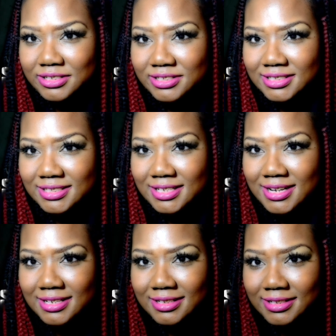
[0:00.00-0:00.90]

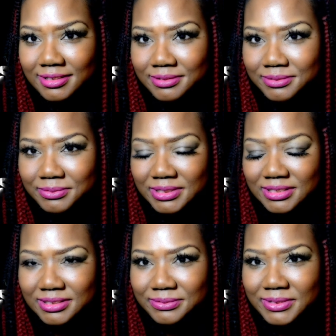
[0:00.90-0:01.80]
Christianity,
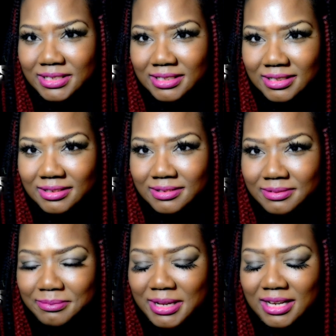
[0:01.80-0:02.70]
which is really
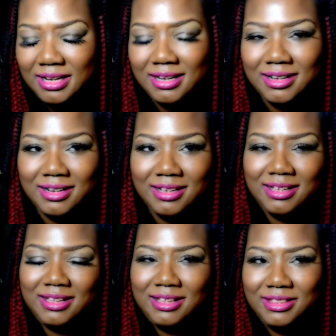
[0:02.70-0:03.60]
meaning
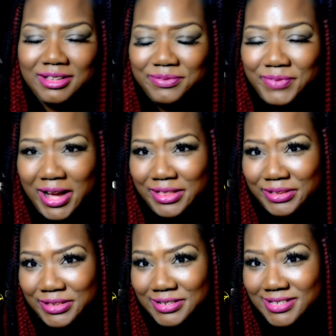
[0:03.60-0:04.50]
the
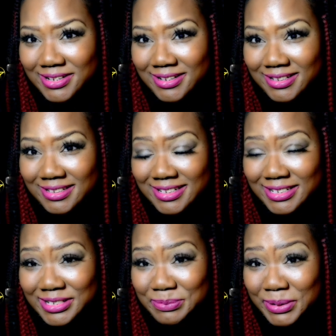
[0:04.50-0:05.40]
Father, the Son,
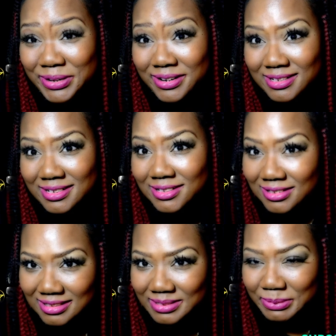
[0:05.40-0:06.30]
and the Spirit, the
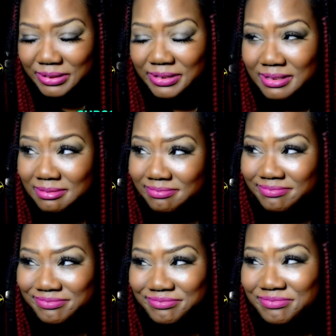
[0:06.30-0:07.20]
Holy Spirit.
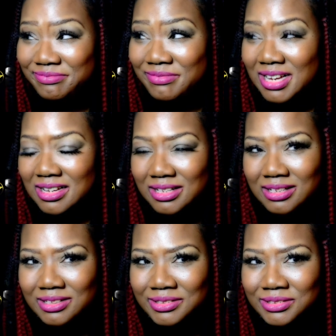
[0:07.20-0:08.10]

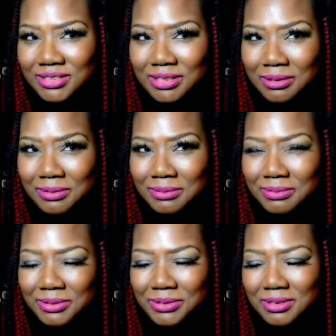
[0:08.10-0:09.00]

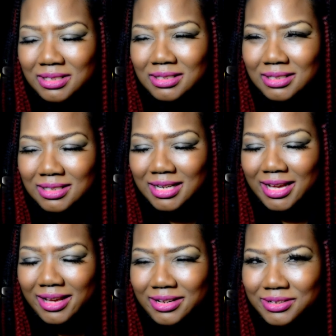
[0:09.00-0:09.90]
So you can look
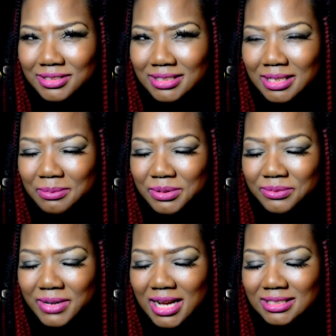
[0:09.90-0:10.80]
at your sun,
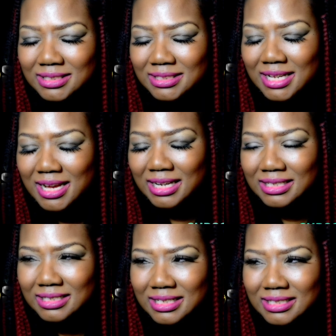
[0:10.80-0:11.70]
moon, rising
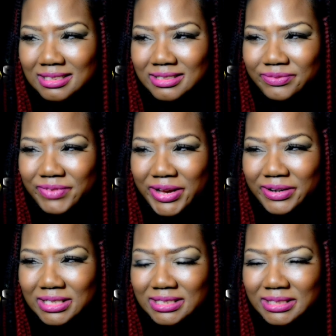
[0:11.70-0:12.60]
sign as
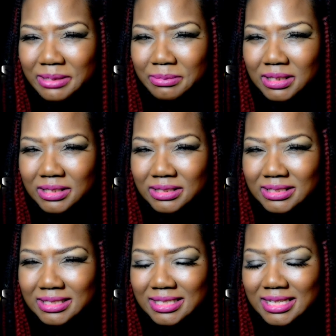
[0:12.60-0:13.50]
very similar
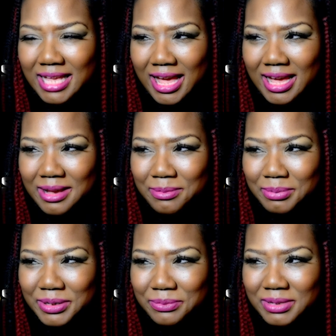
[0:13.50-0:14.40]
to that,
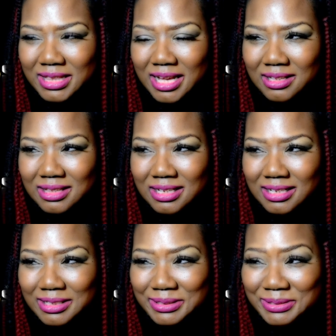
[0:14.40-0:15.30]
but without
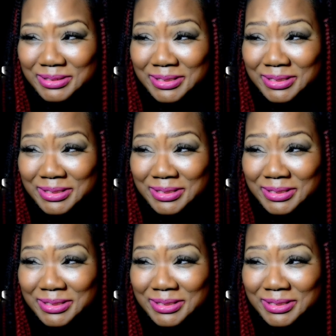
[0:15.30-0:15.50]
the,